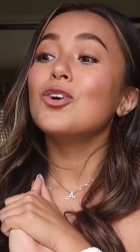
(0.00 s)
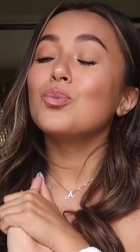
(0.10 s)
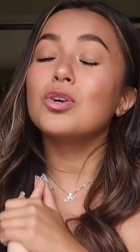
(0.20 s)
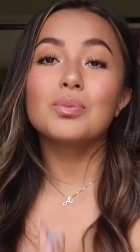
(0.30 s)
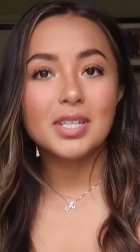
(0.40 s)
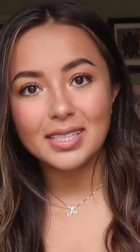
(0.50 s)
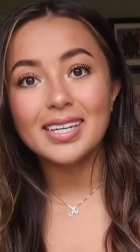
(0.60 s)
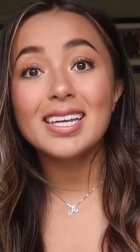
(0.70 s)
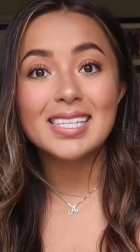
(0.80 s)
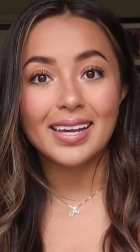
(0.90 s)
were
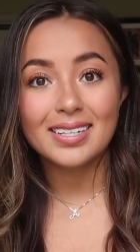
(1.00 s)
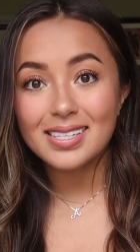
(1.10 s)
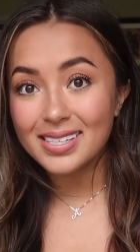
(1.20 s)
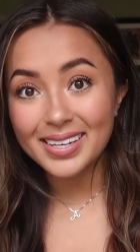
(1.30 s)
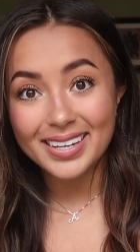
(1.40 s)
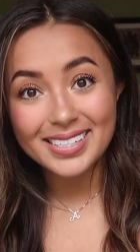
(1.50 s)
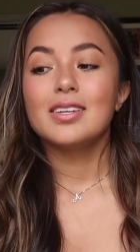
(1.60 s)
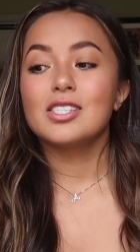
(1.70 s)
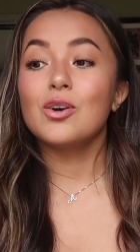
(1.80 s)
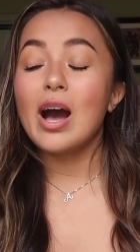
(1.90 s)
really excited to see it.
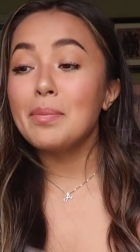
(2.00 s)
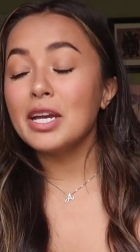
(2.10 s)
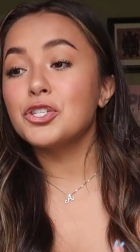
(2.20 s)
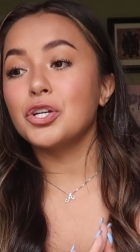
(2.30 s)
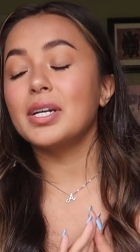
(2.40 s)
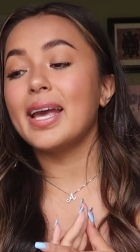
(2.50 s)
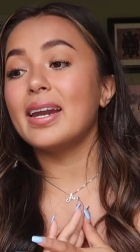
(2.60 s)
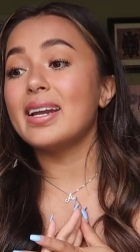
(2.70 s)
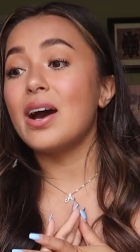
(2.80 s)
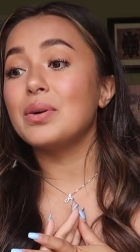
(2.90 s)
So I made sure to
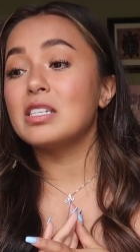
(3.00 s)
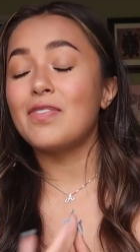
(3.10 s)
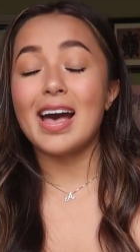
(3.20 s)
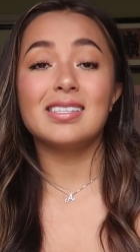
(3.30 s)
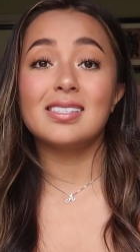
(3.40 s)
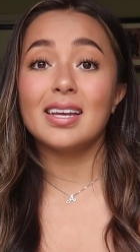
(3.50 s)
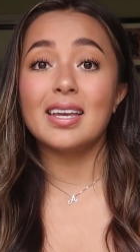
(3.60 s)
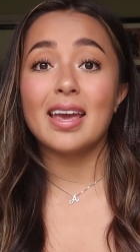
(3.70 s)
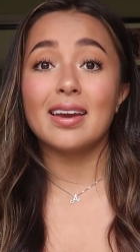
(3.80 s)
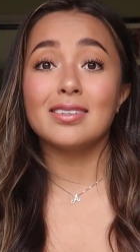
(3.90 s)
get it out as fast as I
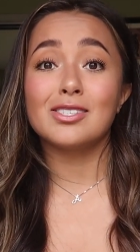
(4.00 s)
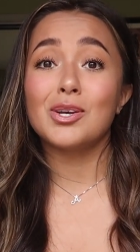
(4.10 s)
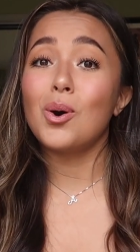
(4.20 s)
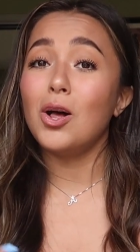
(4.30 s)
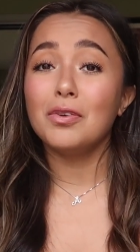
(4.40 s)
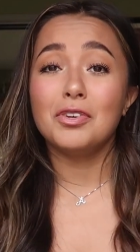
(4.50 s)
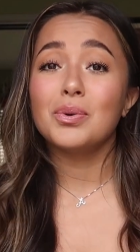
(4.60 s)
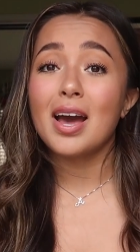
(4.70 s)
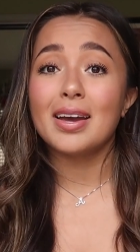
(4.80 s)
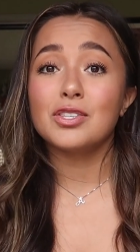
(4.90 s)
can so all of
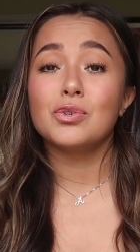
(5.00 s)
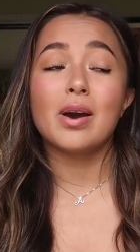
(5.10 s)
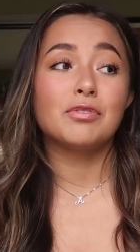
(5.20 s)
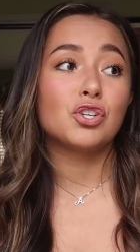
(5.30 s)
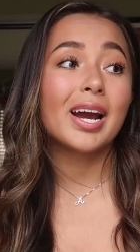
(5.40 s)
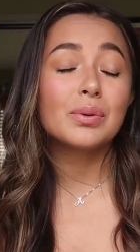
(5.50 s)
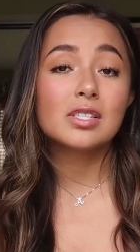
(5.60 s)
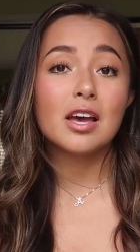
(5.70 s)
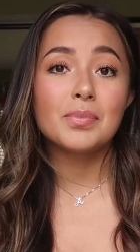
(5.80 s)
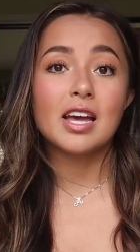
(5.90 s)
you guys who have tryouts
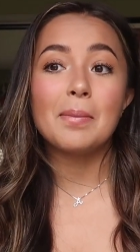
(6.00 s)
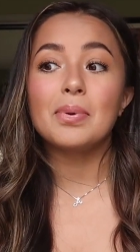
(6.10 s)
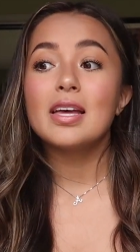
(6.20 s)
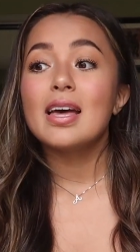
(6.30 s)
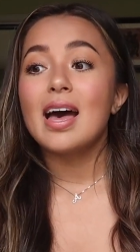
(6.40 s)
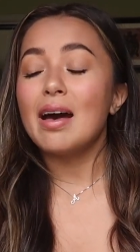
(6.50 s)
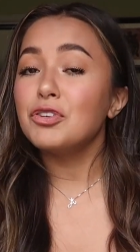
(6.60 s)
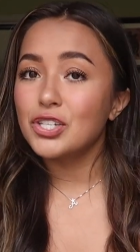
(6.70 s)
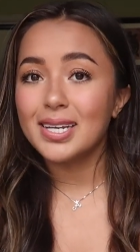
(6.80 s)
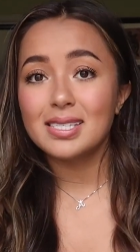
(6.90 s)
coming up have
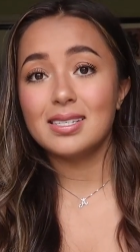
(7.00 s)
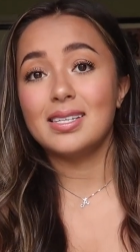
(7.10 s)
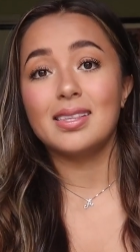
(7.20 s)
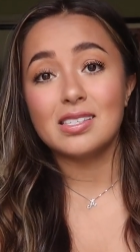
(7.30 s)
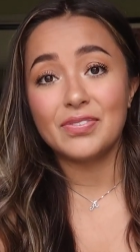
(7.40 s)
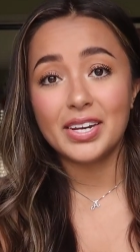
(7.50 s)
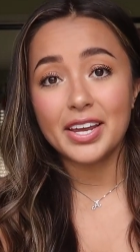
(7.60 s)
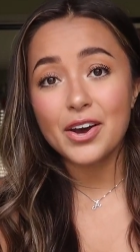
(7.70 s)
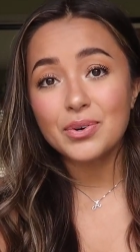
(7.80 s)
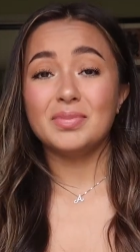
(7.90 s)
a chance to see this
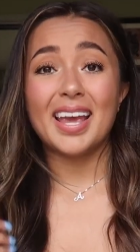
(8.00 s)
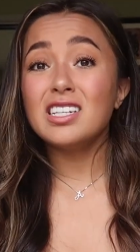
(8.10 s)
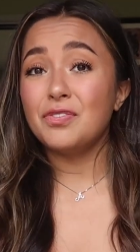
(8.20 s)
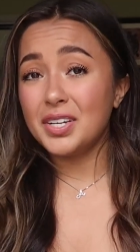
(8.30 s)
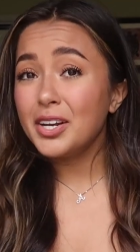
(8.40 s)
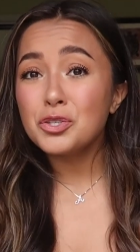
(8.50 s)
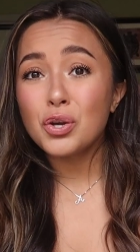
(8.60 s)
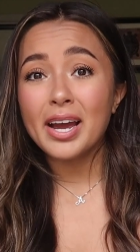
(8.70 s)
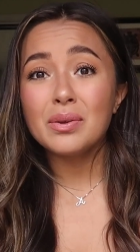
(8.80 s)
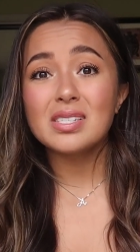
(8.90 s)
video. And video
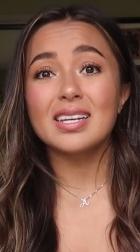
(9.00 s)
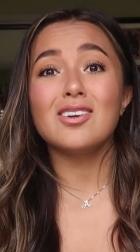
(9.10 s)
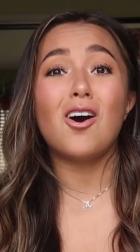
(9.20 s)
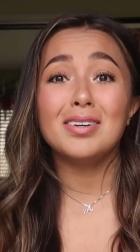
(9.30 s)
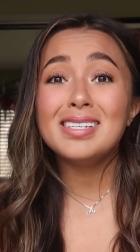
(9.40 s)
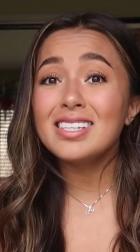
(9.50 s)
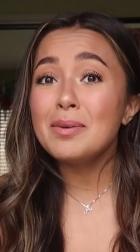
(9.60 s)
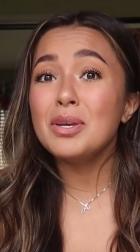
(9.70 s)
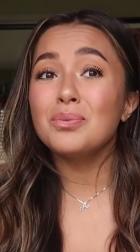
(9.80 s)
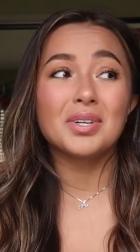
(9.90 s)
tryouts can
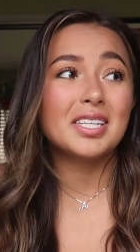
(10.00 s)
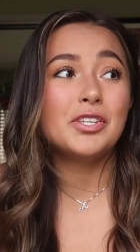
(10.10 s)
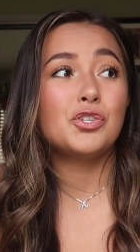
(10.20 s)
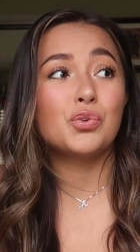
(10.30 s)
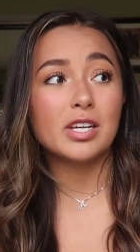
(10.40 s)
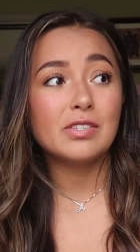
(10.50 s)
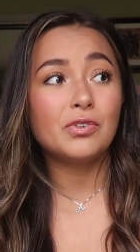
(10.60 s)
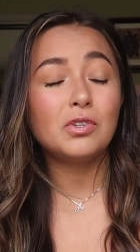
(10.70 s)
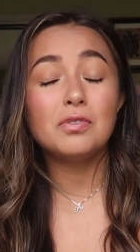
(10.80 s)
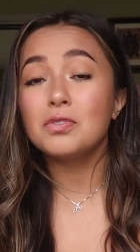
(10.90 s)
honestly be really
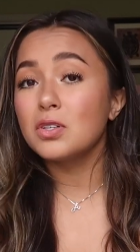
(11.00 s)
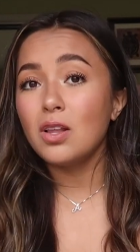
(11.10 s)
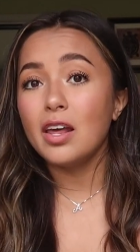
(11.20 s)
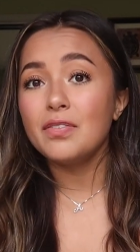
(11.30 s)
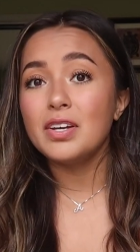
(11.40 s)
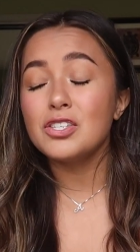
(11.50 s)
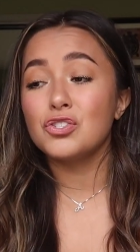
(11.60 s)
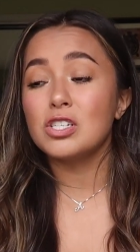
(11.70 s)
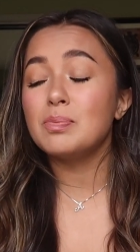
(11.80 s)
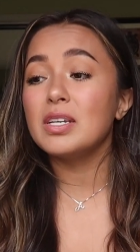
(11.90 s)
stressful for a lot of us
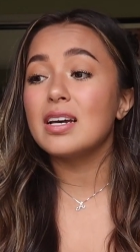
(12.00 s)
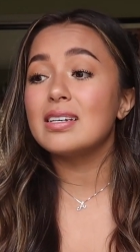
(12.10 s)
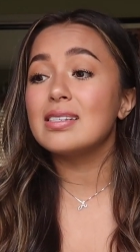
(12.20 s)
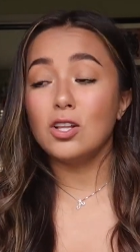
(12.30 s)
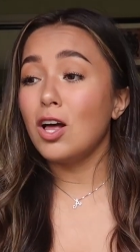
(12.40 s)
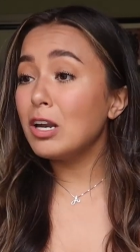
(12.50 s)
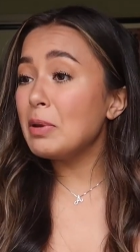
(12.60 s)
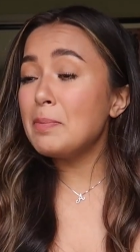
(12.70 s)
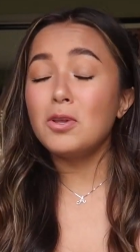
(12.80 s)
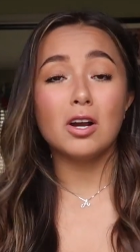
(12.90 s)
just because a lot of
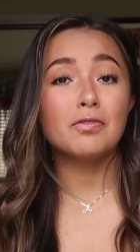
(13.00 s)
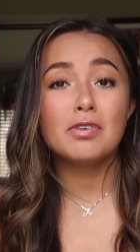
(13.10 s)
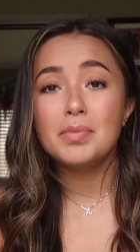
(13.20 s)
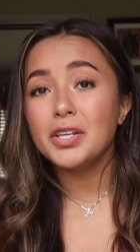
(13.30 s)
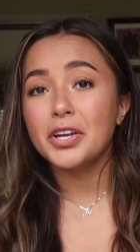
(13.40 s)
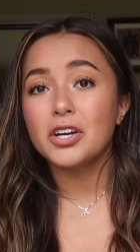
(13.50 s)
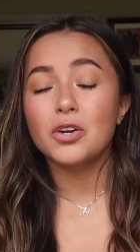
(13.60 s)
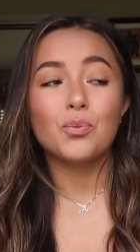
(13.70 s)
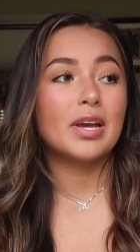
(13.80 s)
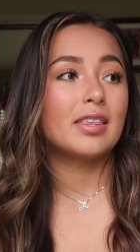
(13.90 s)
people aren't
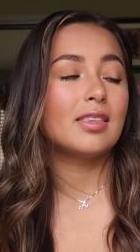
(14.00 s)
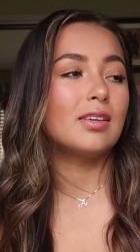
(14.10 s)
familiar with